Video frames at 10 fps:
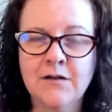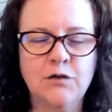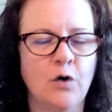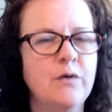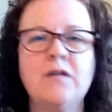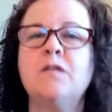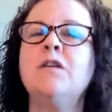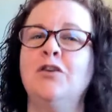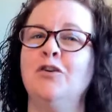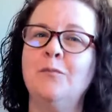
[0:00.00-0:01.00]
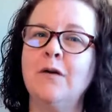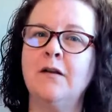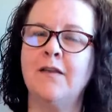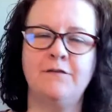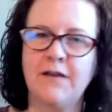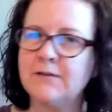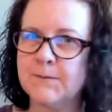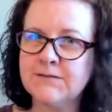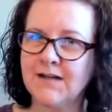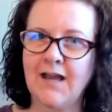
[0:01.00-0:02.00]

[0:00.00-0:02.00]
Don't assume that Facebook's going